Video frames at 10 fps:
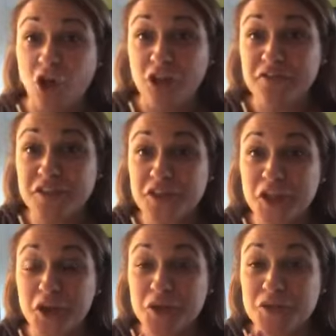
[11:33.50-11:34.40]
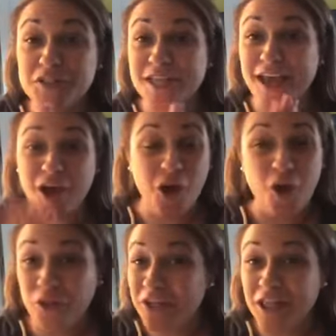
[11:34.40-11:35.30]
all of the clothes,
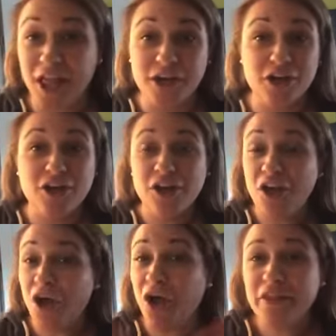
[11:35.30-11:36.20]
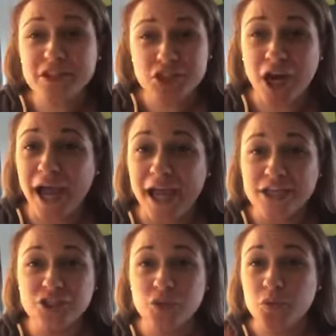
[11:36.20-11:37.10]
all the clutter, all the
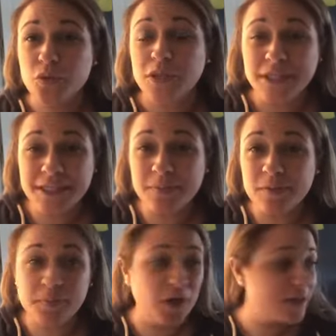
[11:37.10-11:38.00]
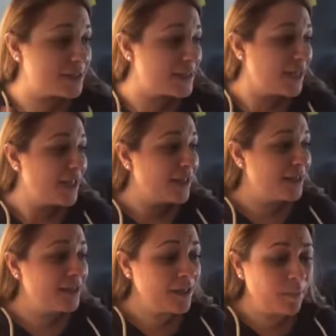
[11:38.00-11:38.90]
trash, cleaned up the books,
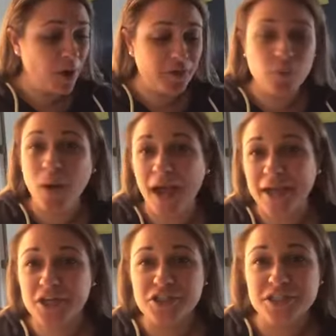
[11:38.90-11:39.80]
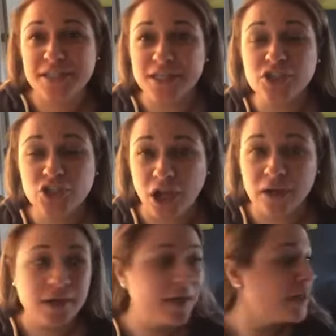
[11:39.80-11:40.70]
cleaned up all the wires and
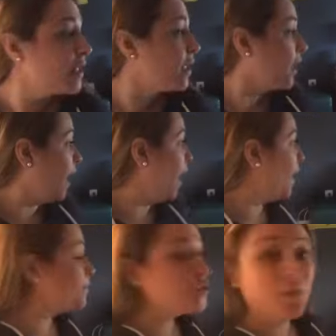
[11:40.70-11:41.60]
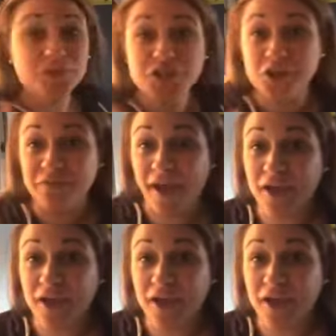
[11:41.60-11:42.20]
junk. So I'm just gonna